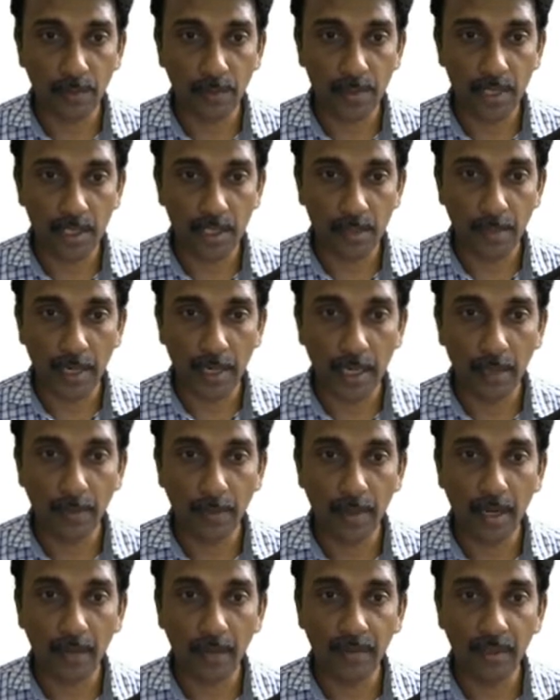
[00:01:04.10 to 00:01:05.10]
we just
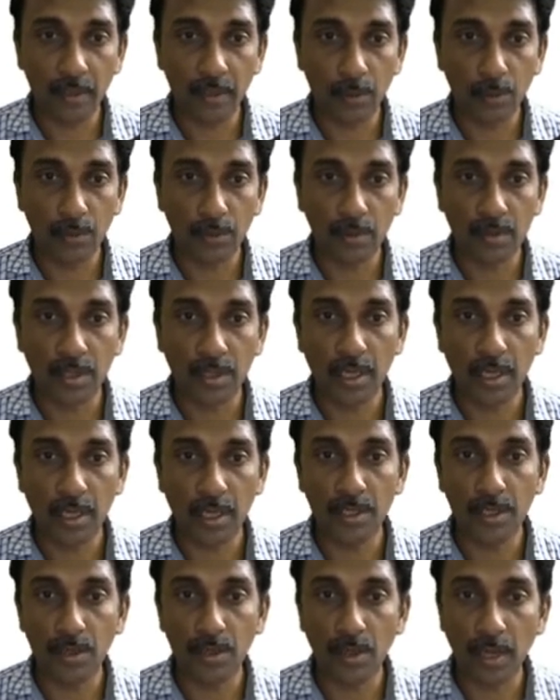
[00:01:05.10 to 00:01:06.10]
multiplied with
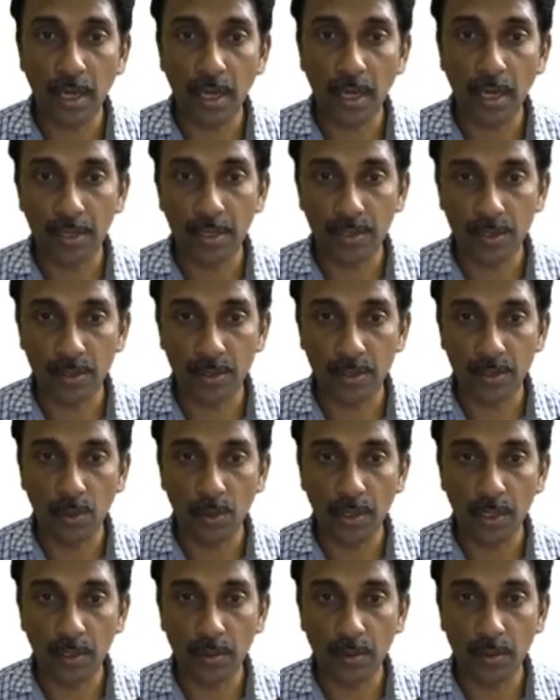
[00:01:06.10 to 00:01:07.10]
2000h into 10h,
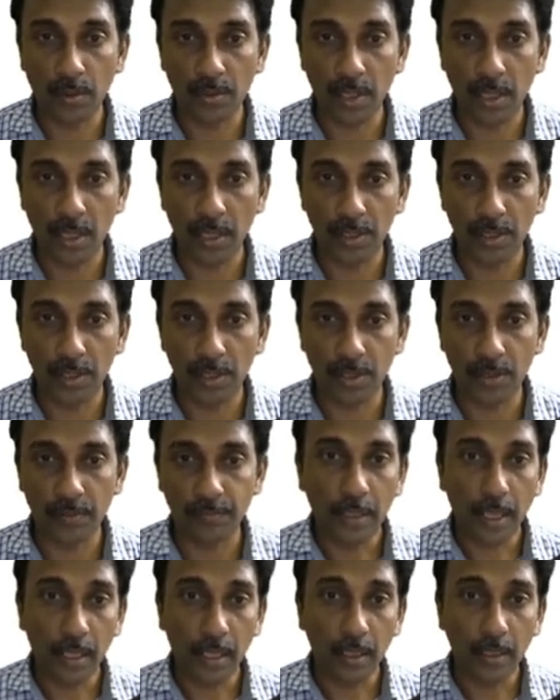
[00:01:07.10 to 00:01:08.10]
20,000h.
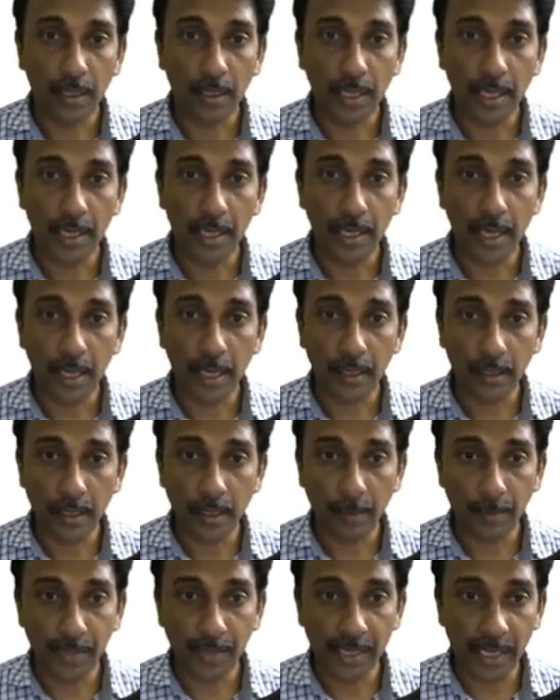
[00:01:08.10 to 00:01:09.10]
Then here
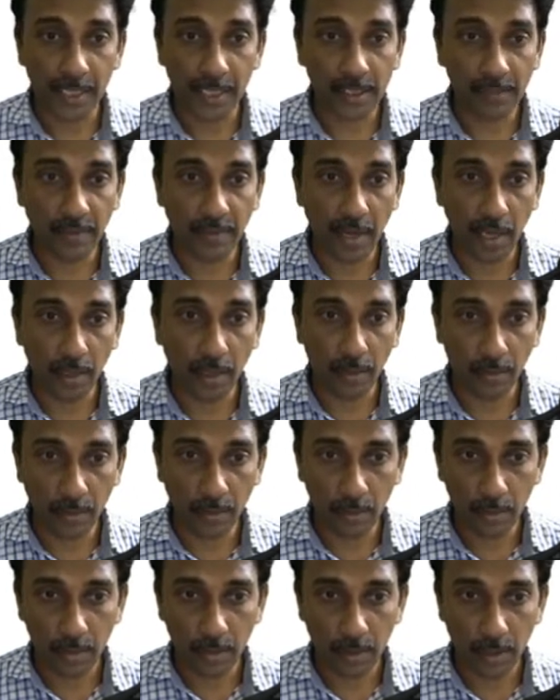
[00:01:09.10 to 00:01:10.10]
the bx
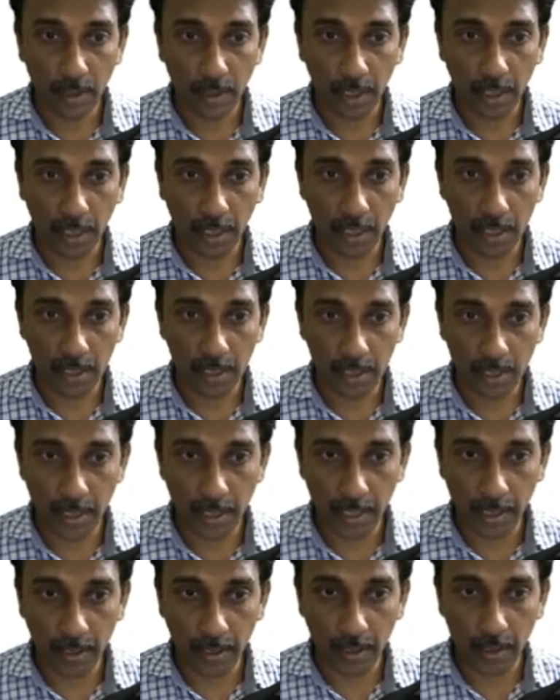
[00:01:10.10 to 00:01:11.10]
value, let us
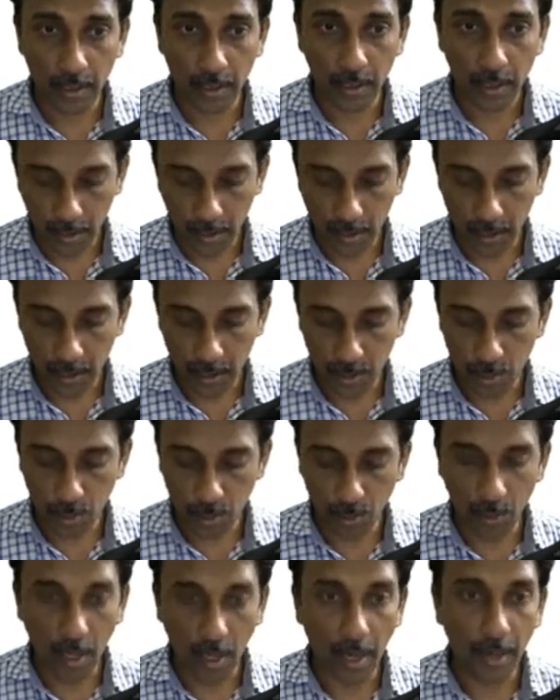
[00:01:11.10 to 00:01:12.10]
take this is
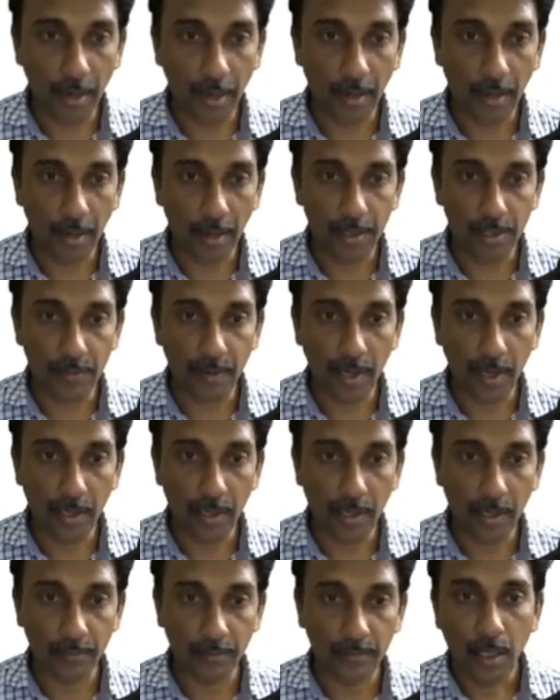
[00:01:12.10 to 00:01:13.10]
200h
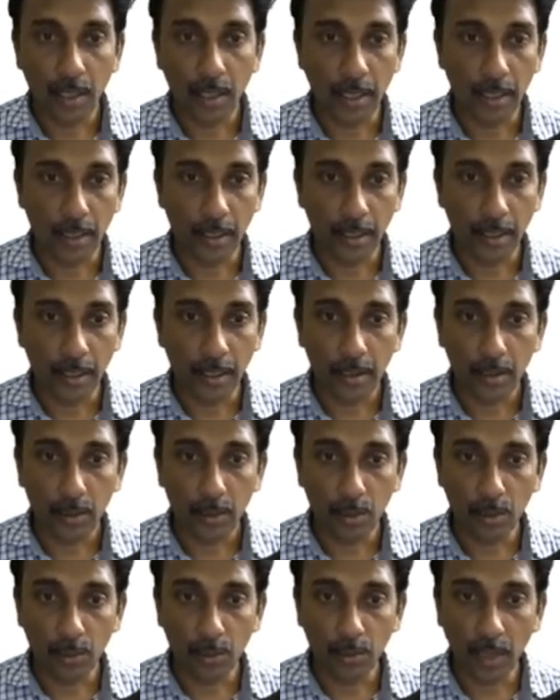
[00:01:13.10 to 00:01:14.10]
value, and
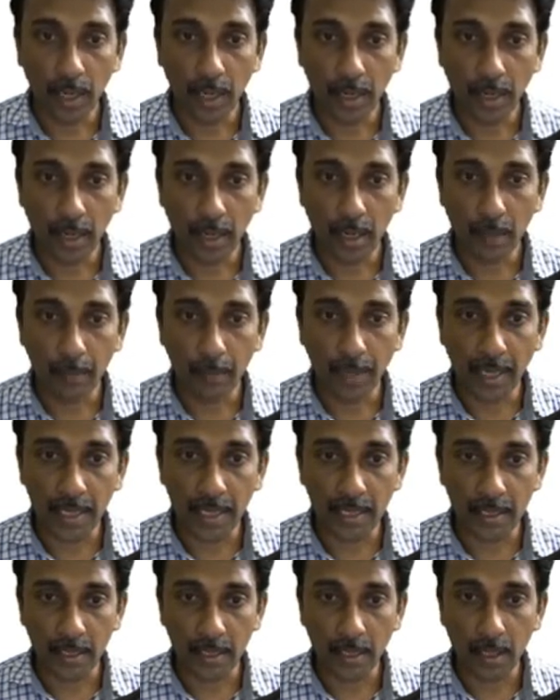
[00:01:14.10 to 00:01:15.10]
200
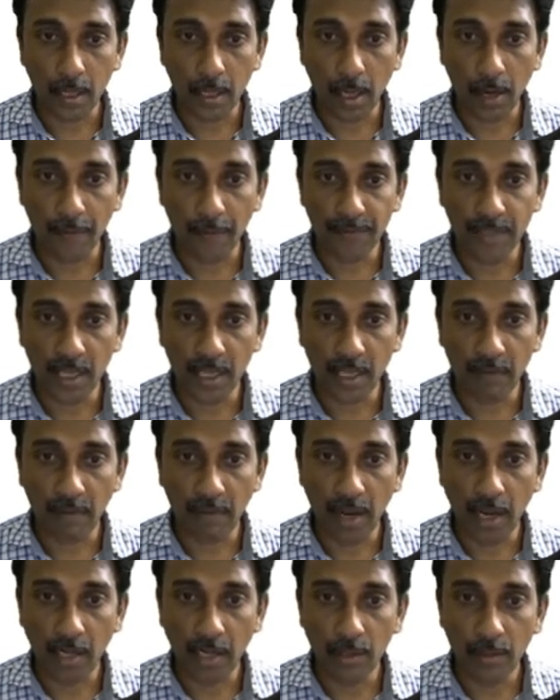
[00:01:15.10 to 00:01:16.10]
plus offset
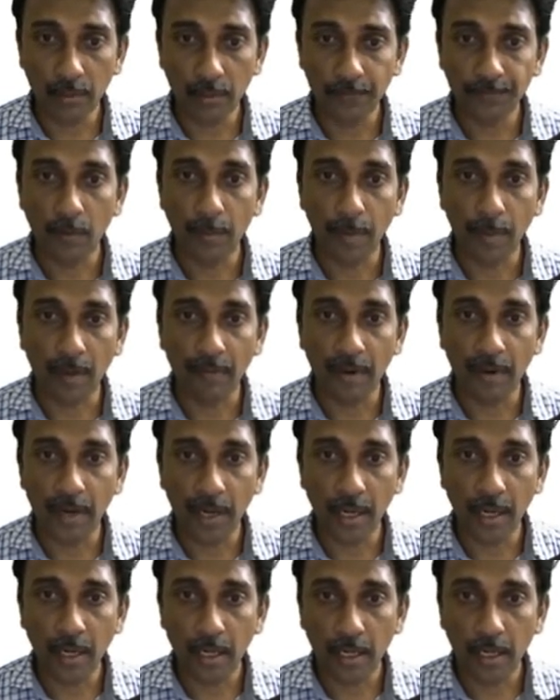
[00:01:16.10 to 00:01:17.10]
value we
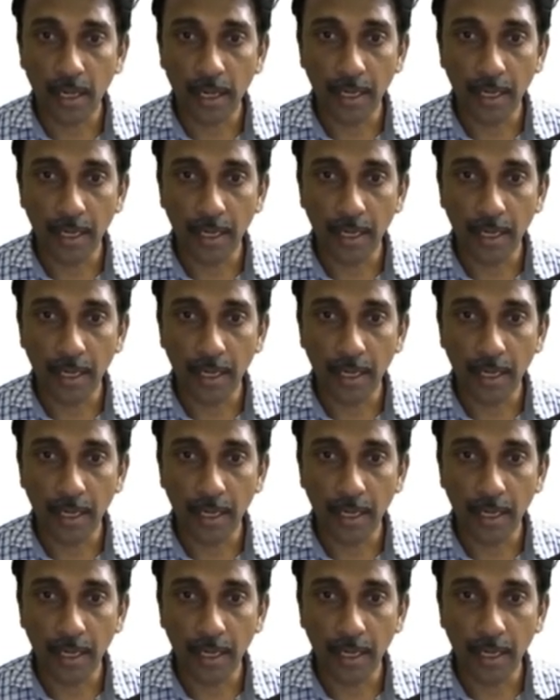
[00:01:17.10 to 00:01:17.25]
provided,